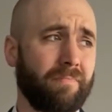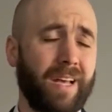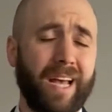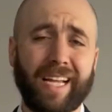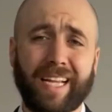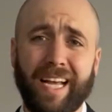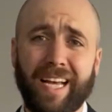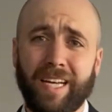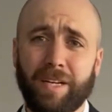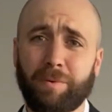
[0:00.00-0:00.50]

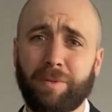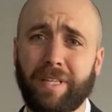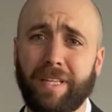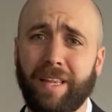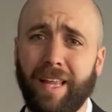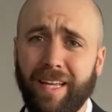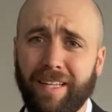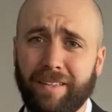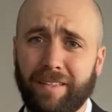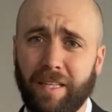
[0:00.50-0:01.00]
I kind of really
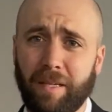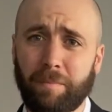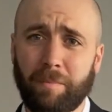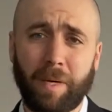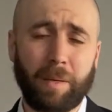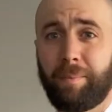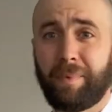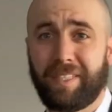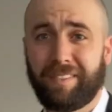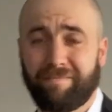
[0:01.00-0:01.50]
like them.
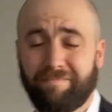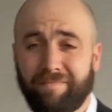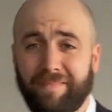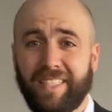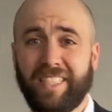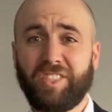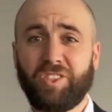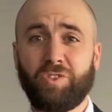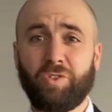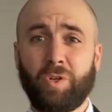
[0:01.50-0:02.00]
I mean,
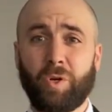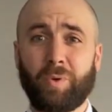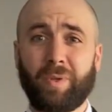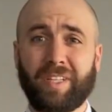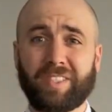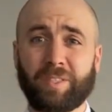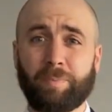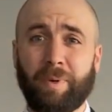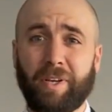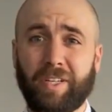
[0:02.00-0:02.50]
did you know
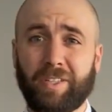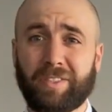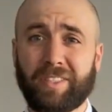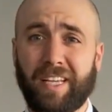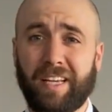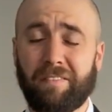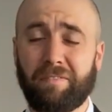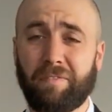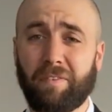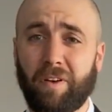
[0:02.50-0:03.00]
that spiders
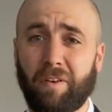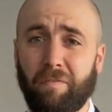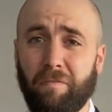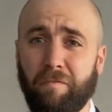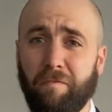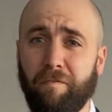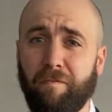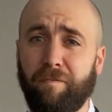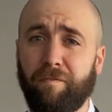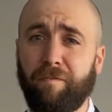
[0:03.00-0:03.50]
have
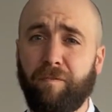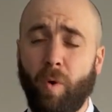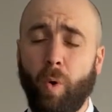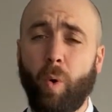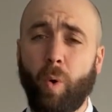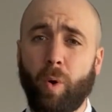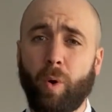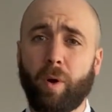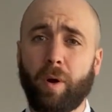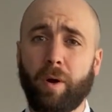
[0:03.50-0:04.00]

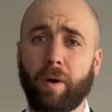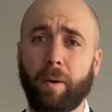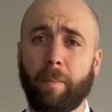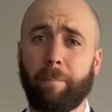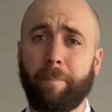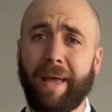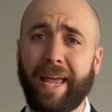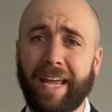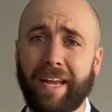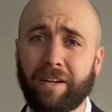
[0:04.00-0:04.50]
four
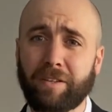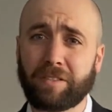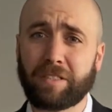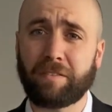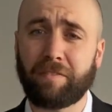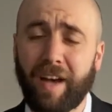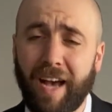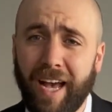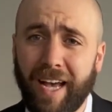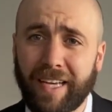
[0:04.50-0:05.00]
pairs
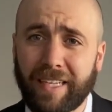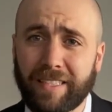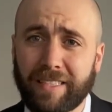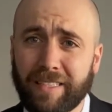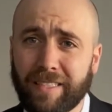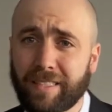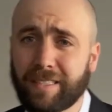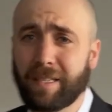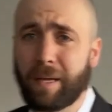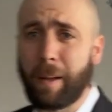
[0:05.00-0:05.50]
of
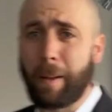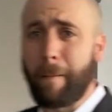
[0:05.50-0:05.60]
eyes?